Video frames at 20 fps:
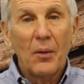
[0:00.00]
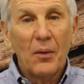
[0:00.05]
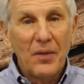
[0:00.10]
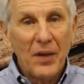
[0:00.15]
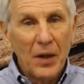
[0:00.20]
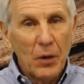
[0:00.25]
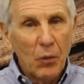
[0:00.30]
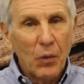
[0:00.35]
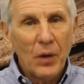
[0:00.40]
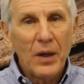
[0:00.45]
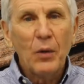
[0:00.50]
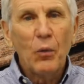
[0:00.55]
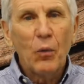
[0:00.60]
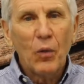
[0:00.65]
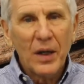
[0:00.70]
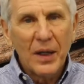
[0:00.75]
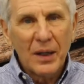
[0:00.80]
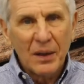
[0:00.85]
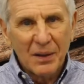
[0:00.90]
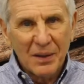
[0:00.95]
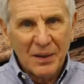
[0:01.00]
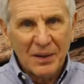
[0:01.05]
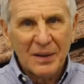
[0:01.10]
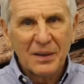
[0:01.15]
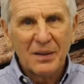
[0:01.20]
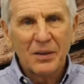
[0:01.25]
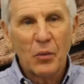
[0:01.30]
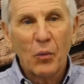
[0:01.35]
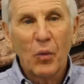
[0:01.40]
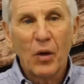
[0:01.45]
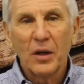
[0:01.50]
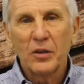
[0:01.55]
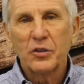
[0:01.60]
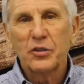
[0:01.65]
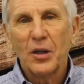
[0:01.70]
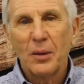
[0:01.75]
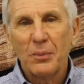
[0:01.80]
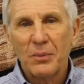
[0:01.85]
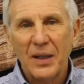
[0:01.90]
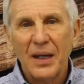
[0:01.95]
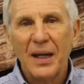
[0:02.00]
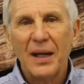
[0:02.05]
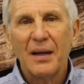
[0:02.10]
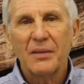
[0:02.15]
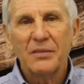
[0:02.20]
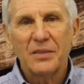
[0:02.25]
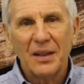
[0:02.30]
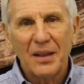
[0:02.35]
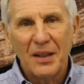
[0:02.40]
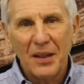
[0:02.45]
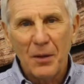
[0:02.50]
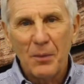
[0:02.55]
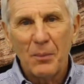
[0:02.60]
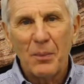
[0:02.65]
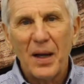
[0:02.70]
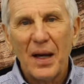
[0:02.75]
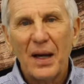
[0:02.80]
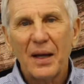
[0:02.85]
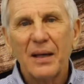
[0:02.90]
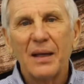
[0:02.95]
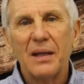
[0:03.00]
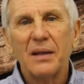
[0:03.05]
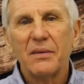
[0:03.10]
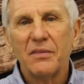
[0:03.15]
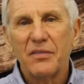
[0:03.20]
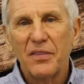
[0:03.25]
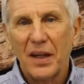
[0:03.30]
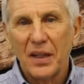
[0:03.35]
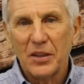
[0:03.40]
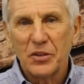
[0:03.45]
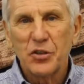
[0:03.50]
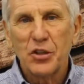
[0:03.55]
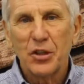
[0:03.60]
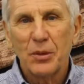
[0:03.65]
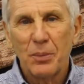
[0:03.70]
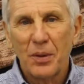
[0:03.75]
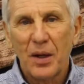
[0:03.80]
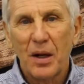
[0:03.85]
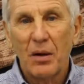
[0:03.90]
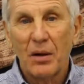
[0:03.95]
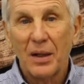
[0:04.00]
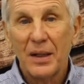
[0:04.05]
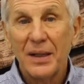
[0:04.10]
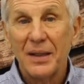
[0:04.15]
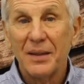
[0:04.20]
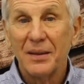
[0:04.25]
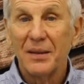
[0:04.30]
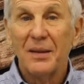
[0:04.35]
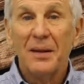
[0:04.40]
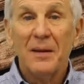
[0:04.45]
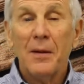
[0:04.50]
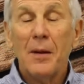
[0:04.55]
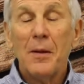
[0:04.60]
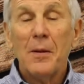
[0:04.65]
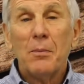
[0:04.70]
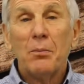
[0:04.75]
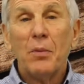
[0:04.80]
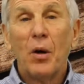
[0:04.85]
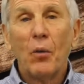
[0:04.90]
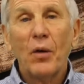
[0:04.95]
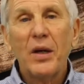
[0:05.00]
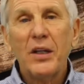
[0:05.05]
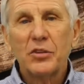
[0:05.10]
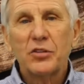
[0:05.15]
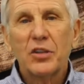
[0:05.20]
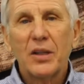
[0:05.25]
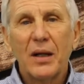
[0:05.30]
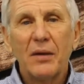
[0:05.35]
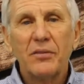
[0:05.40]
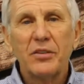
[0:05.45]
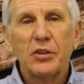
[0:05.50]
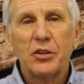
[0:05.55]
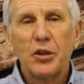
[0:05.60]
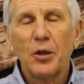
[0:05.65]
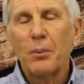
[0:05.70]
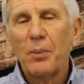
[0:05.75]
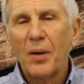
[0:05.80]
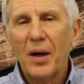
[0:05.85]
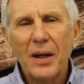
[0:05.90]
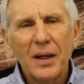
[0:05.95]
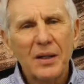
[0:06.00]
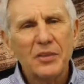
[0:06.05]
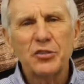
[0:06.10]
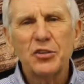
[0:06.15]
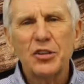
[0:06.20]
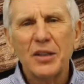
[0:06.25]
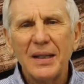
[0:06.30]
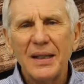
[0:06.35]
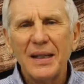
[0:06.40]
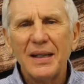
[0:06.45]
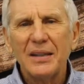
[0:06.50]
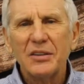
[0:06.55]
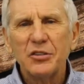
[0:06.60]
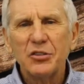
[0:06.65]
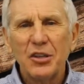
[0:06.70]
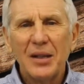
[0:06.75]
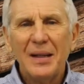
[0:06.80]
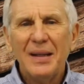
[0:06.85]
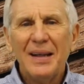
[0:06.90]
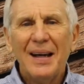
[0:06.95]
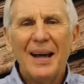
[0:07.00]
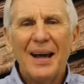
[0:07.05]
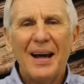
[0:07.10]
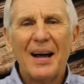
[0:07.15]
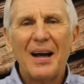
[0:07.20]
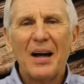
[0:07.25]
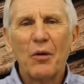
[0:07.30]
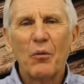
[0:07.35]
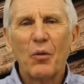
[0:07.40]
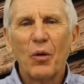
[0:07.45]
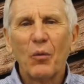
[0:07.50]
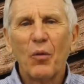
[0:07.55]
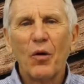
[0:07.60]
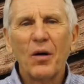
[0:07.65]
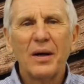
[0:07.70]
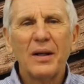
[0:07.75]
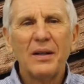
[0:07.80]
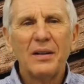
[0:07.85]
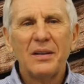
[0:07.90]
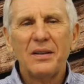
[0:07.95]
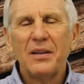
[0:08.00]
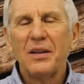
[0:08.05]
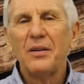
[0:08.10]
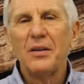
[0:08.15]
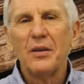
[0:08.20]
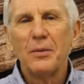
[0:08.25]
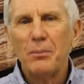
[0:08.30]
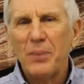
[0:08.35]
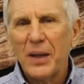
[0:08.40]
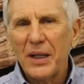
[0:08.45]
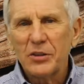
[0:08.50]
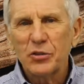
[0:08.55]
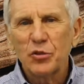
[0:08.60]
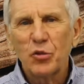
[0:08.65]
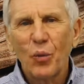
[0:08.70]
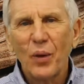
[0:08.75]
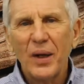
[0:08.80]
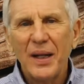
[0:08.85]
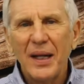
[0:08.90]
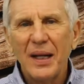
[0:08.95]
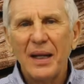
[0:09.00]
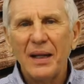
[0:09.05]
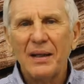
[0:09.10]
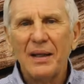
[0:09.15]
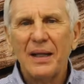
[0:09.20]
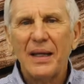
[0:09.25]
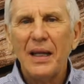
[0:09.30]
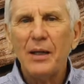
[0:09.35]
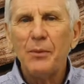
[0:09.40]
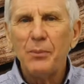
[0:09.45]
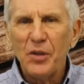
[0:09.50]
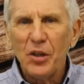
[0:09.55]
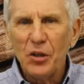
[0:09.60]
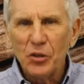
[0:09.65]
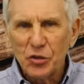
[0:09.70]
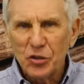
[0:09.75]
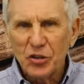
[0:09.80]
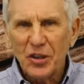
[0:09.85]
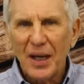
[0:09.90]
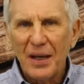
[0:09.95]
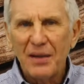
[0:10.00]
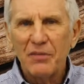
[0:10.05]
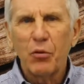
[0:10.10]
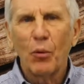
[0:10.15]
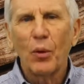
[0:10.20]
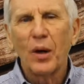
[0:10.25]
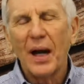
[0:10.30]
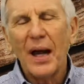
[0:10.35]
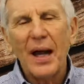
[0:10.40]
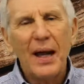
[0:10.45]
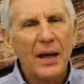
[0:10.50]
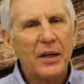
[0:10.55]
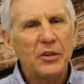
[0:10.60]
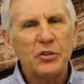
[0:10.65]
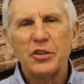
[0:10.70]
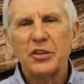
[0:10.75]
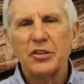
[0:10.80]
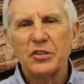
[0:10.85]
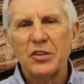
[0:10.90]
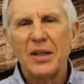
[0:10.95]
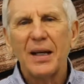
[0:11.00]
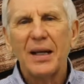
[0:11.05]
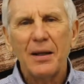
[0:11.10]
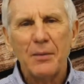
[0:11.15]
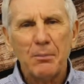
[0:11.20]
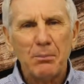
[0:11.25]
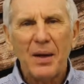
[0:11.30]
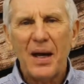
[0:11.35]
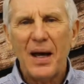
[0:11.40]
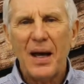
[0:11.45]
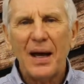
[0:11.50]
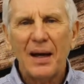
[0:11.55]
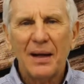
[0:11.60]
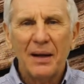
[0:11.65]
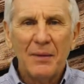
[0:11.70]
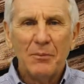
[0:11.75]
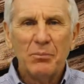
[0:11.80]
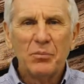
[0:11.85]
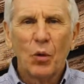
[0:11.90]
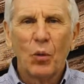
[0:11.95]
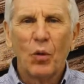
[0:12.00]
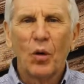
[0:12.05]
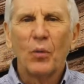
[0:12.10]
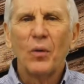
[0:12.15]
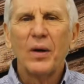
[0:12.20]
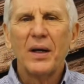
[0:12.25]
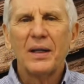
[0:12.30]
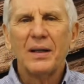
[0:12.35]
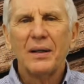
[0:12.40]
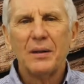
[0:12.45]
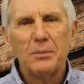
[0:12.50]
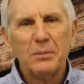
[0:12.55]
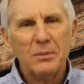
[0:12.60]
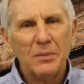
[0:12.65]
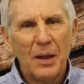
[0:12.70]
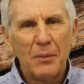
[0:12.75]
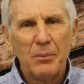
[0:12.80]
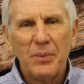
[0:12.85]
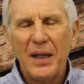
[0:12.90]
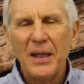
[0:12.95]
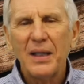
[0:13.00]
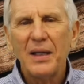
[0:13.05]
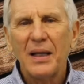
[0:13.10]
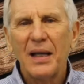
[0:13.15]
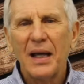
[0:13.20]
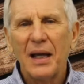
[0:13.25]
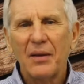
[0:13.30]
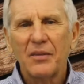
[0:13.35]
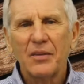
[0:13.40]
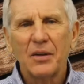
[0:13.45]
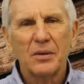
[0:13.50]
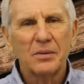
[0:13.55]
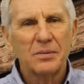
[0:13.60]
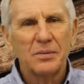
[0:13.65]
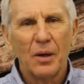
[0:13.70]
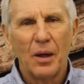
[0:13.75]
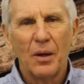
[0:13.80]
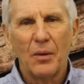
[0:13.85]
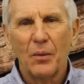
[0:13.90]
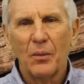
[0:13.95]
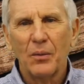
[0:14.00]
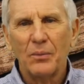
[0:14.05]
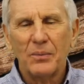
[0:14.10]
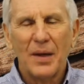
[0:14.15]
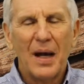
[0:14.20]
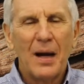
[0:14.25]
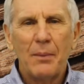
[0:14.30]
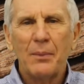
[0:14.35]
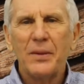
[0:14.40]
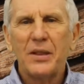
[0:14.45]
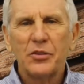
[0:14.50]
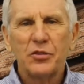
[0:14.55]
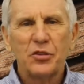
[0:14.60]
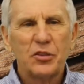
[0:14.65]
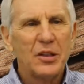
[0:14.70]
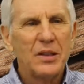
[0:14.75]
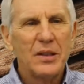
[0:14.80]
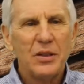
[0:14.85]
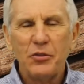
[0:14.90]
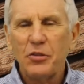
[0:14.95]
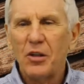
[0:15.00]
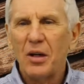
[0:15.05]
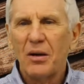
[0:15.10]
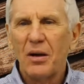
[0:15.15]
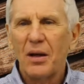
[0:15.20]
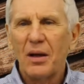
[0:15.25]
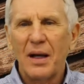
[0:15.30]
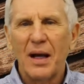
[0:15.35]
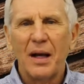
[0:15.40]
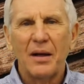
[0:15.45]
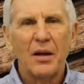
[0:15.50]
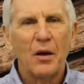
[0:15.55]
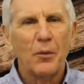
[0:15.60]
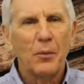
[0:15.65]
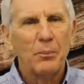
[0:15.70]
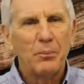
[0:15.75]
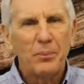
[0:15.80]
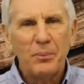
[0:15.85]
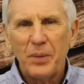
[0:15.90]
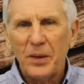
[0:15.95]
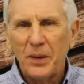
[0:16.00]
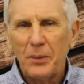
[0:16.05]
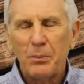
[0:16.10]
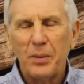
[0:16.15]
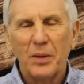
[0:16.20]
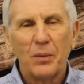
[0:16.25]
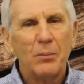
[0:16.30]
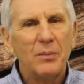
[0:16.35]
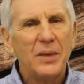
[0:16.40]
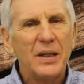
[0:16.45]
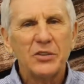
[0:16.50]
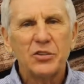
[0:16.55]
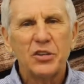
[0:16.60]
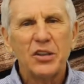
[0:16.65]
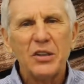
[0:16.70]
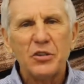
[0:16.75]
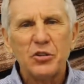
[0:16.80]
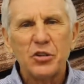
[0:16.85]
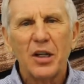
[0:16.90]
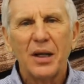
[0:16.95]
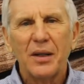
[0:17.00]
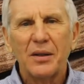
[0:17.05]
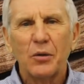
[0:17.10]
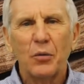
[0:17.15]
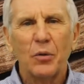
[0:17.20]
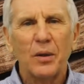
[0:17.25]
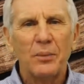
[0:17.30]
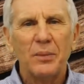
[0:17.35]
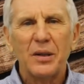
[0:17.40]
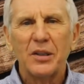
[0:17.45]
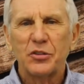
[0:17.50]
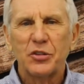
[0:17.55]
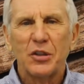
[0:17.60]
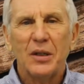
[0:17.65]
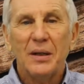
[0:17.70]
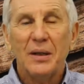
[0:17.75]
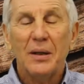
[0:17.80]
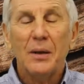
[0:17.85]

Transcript: then we will work something out to come back into fellowship hall here. But we just covet your prayers in this. Uh, we're wanting to do the best we can to keep you safe. We're anxious to get back where we can be together. Oh, I miss seeing y'all. I know people miss each other. We miss